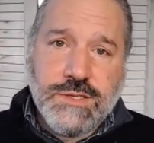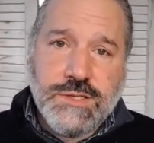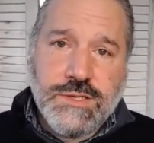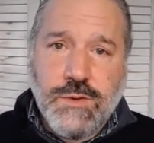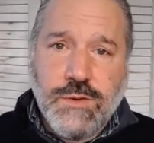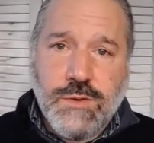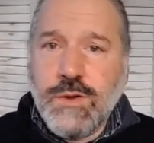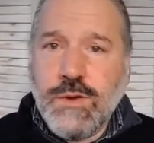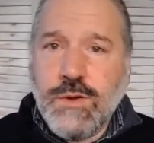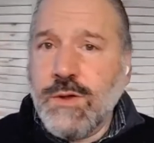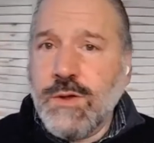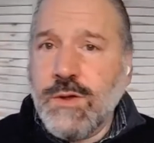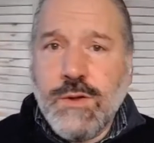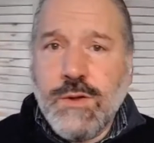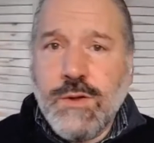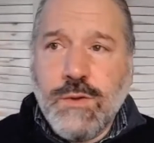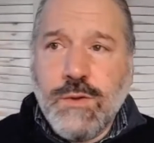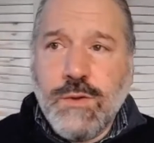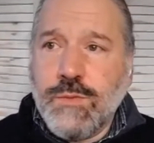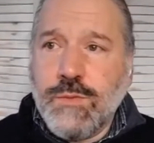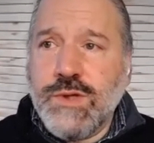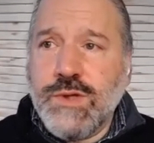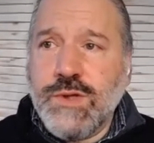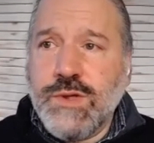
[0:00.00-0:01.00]
And so
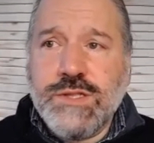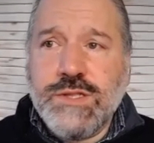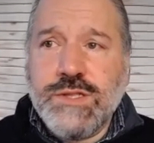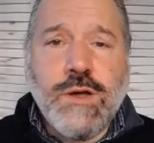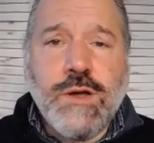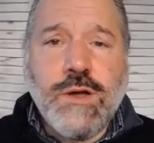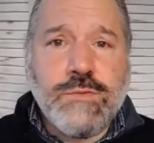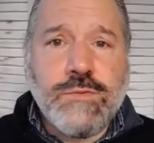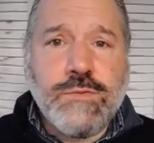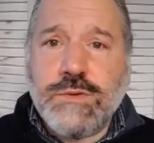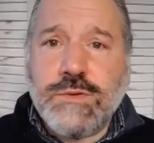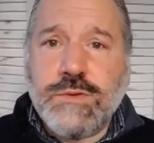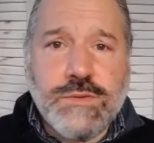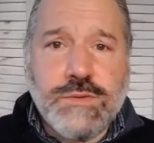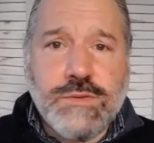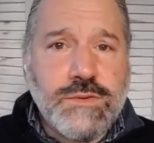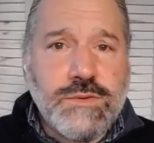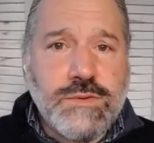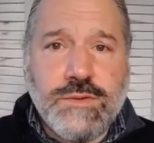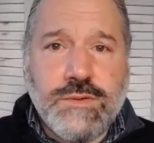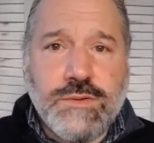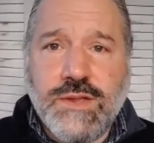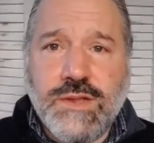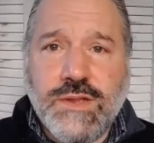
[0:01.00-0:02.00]
we don't
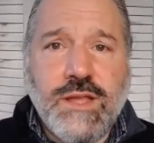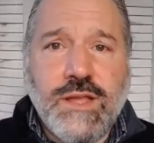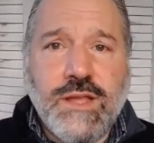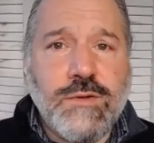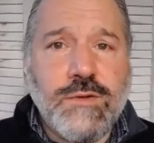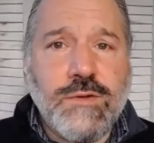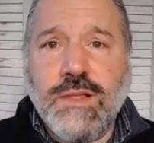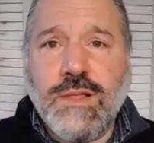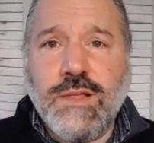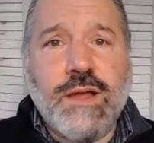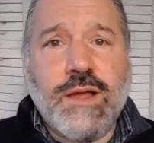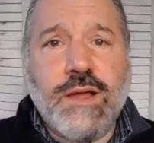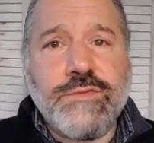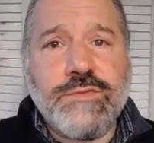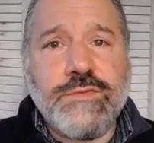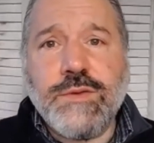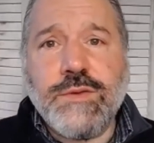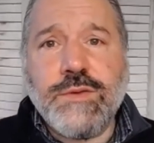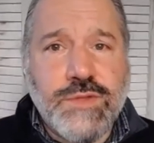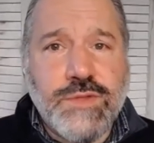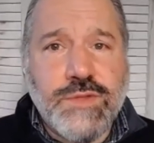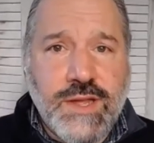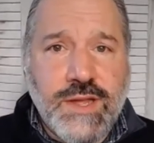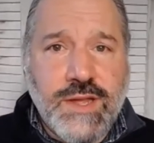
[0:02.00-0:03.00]
hear a lot
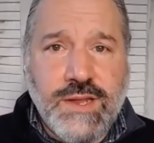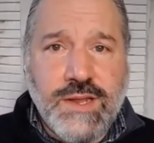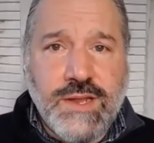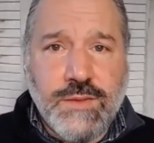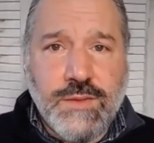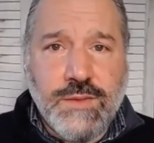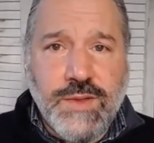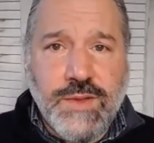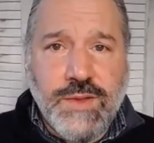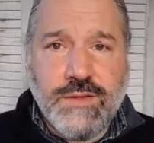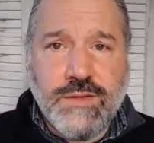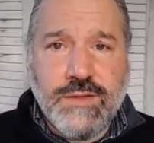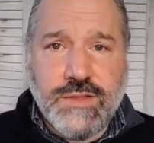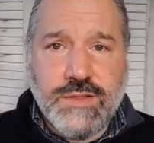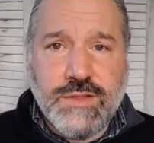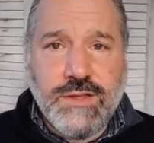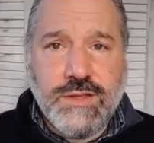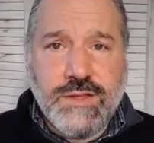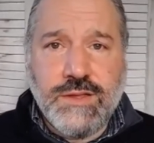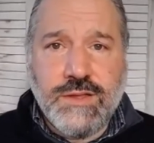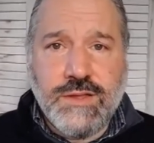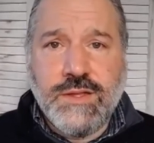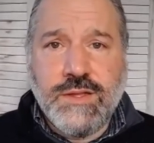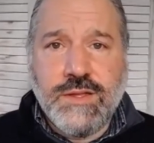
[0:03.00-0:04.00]
of complaining
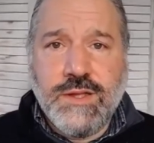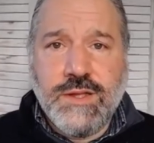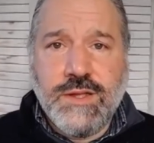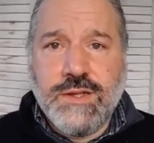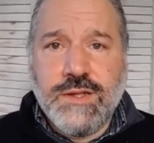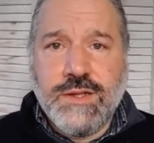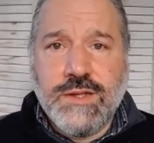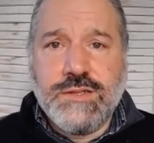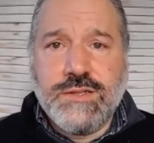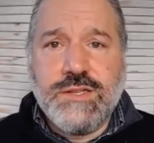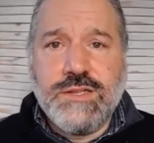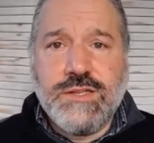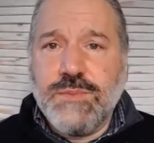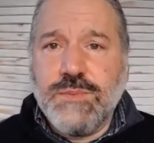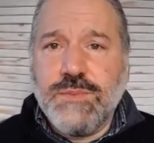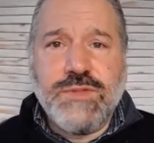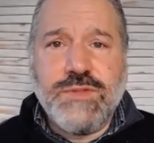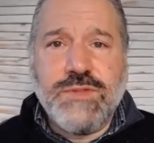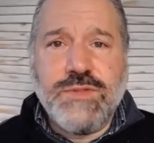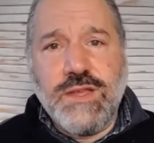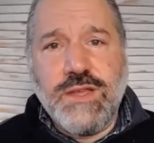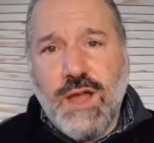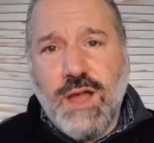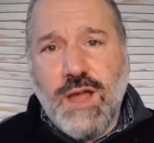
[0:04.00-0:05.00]
about the
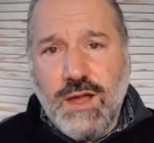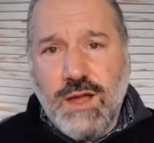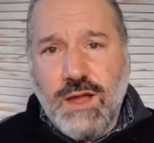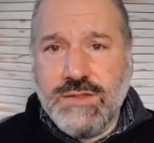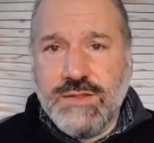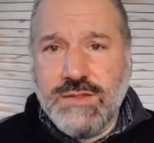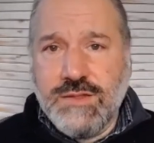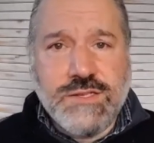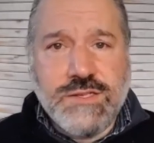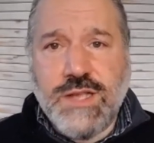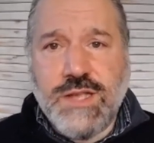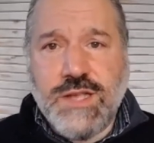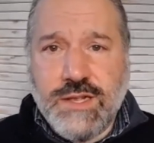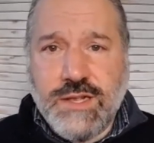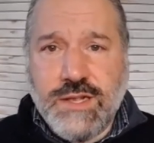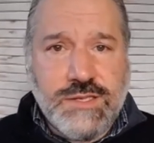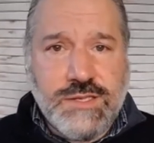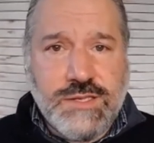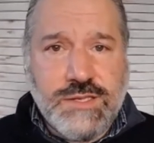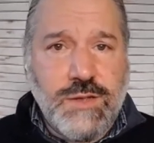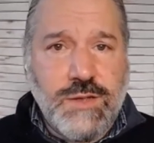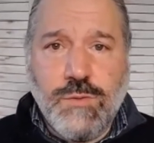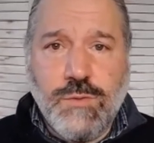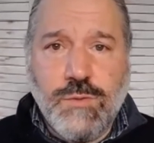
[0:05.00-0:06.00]
deeply
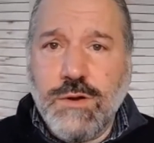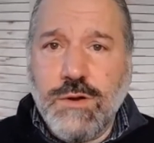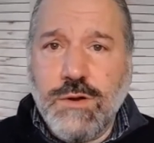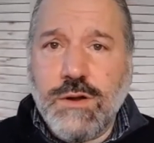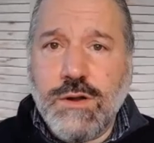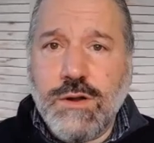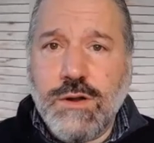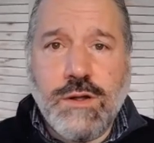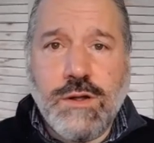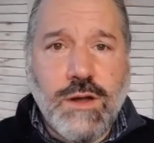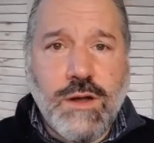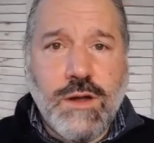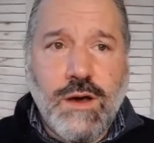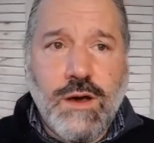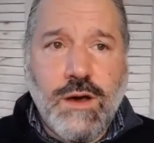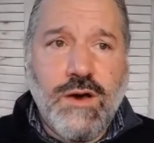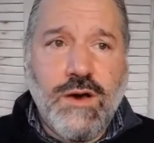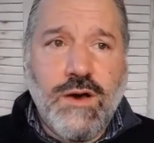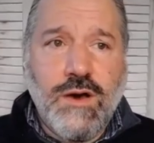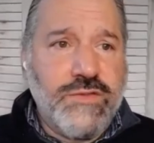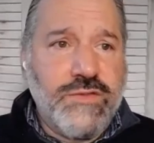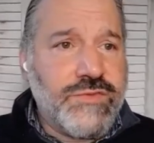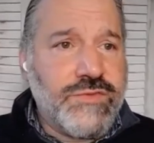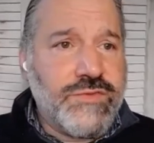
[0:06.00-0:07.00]
unsexy work
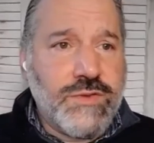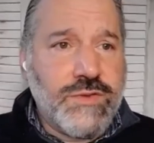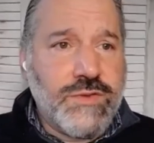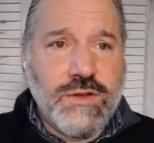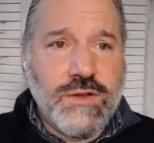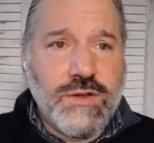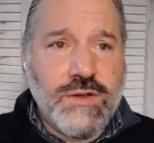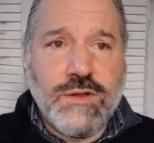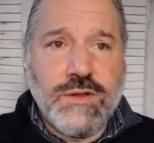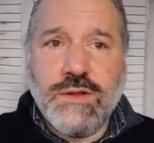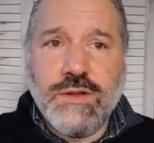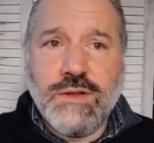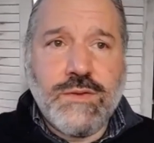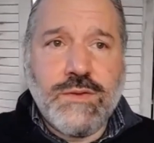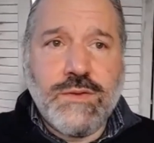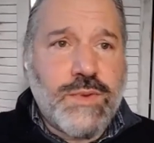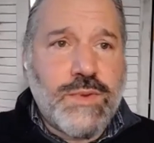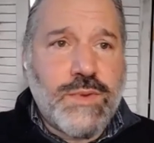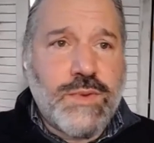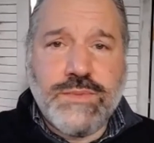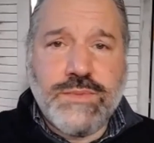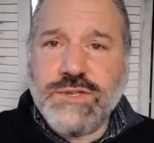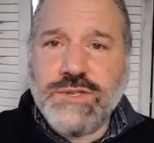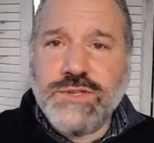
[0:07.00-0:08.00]
of
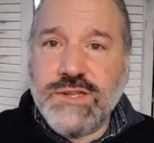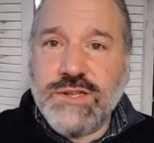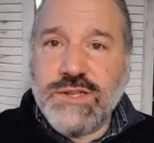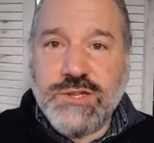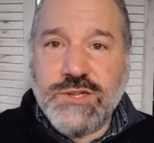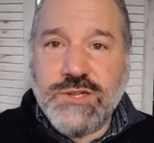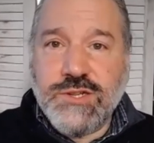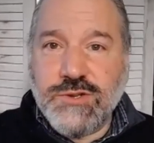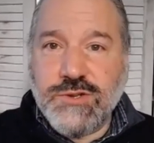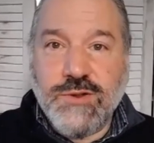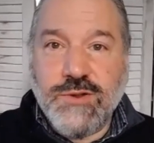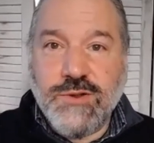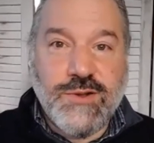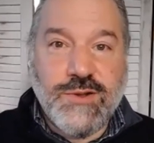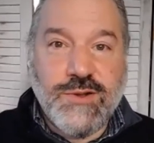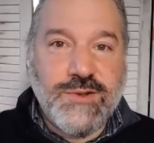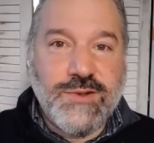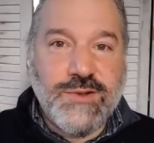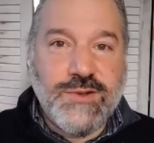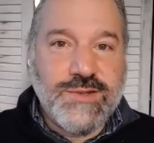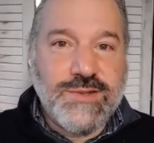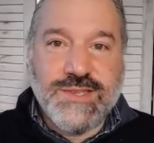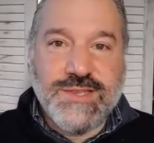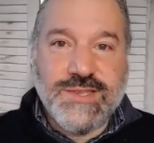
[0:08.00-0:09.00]
publishing to
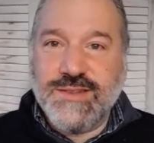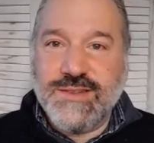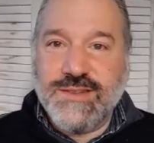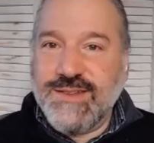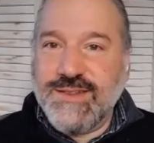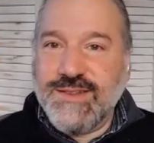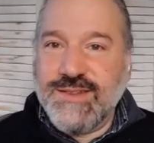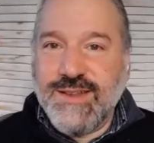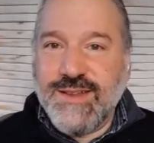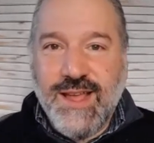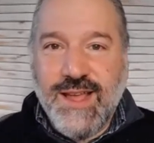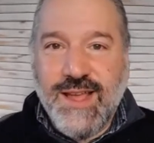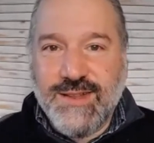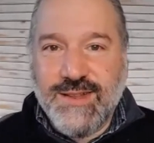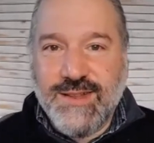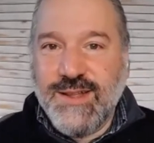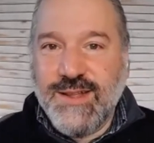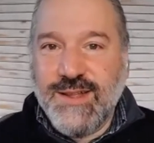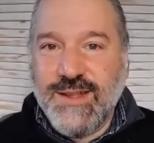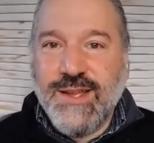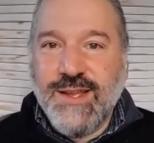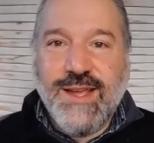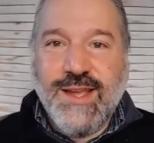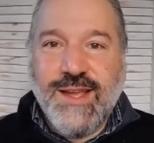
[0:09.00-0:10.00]
journals
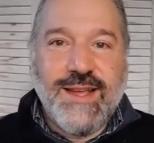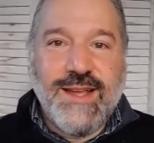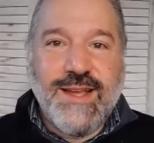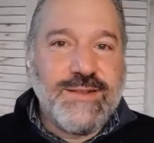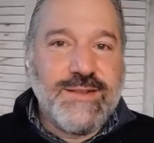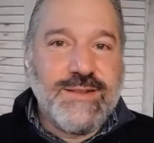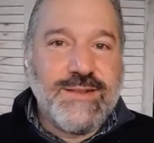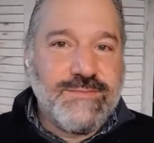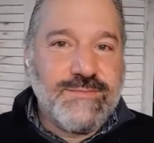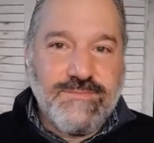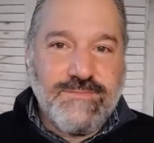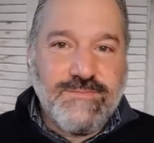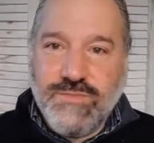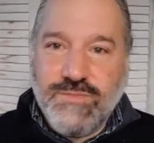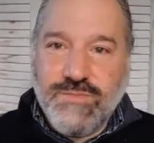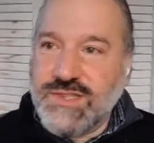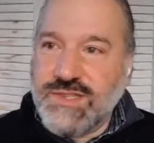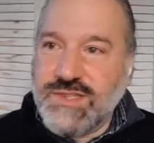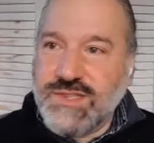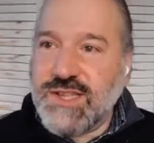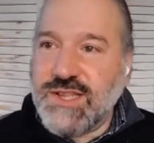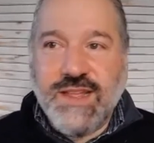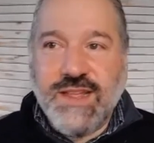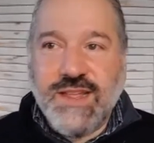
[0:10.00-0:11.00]
and
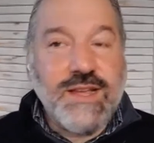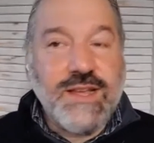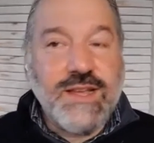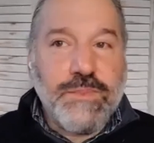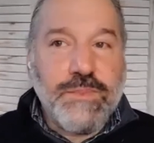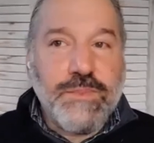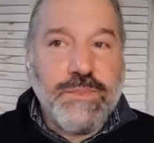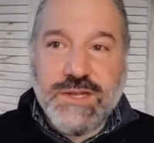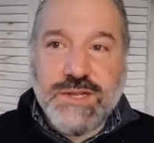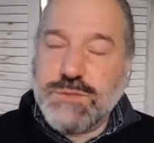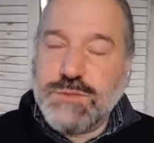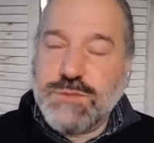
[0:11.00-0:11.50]
setting up